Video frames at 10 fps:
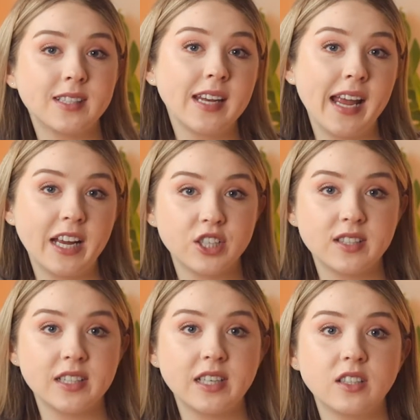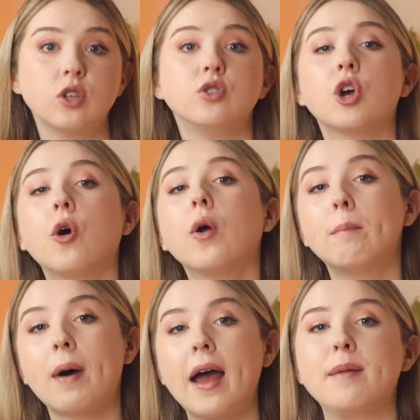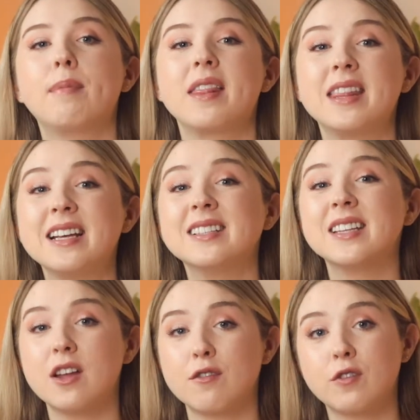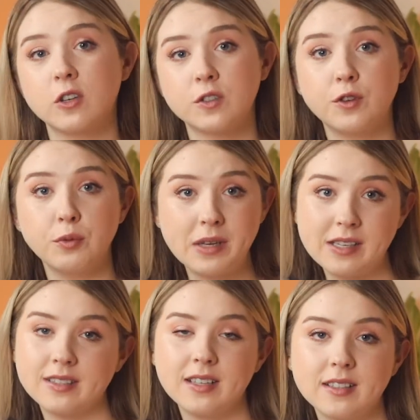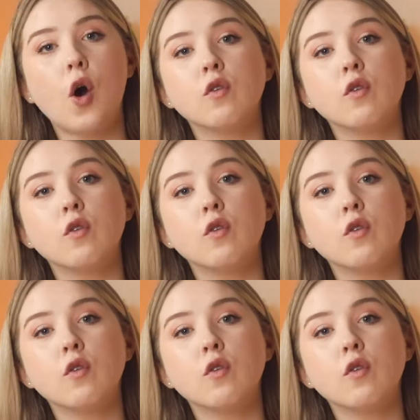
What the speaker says: and agencies who don't abide by these in their first few pieces.